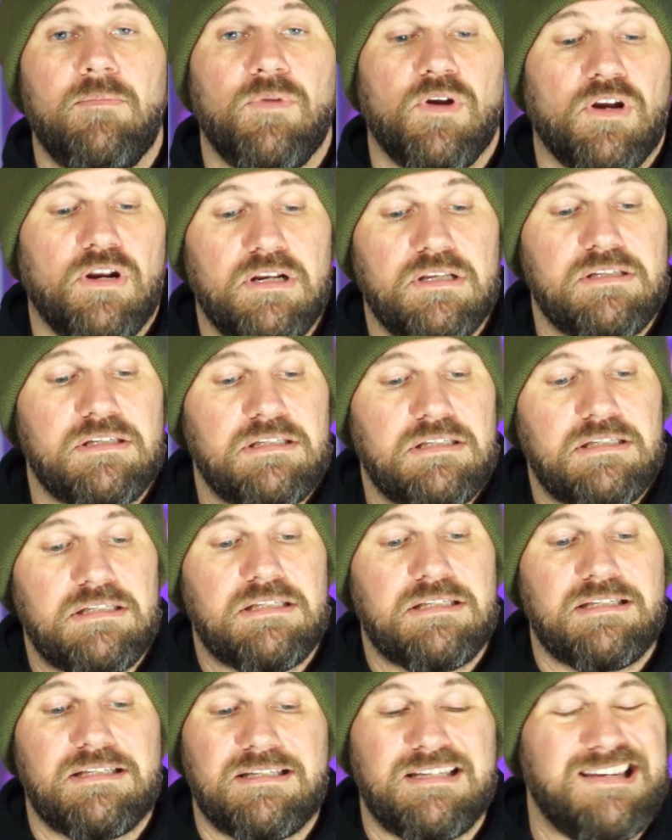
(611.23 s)
You're going to
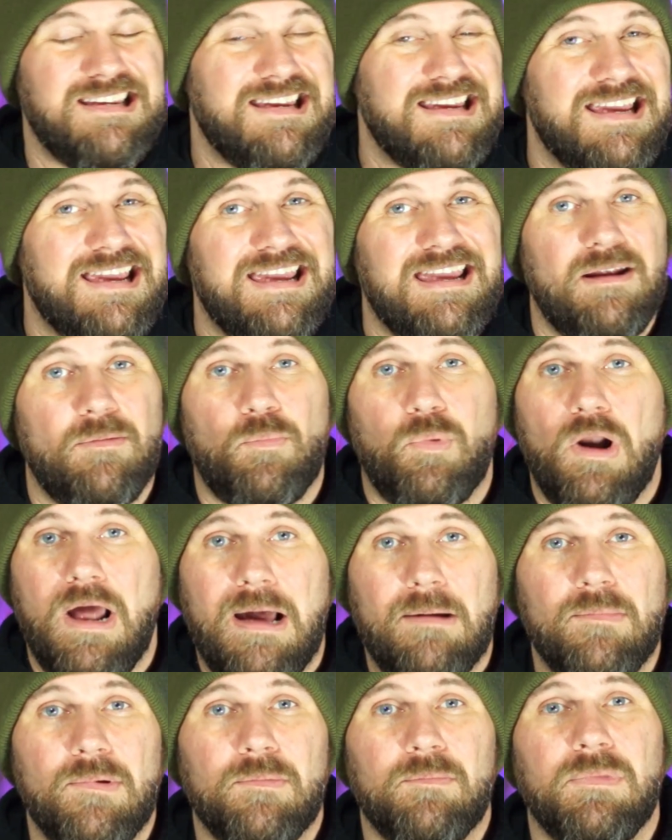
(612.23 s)
see it
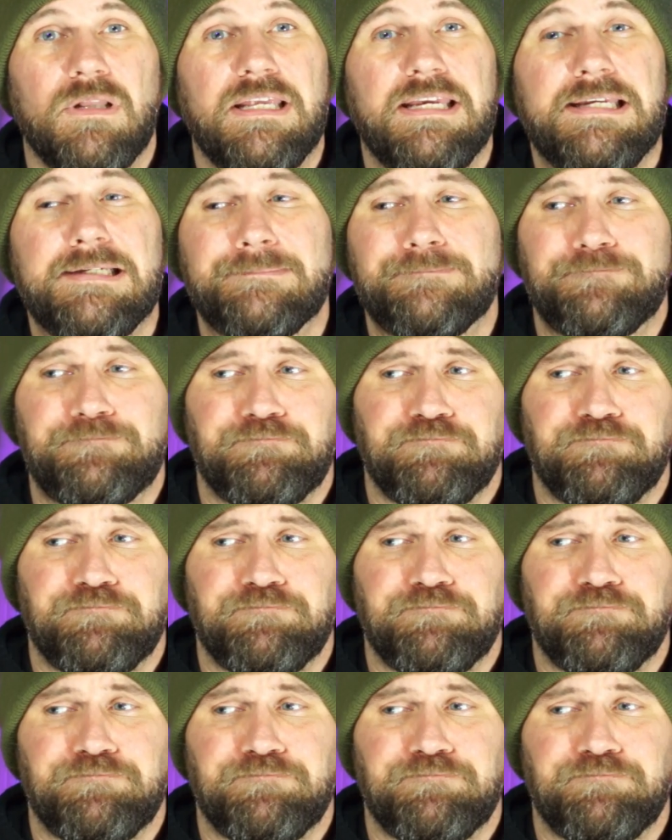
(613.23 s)
probably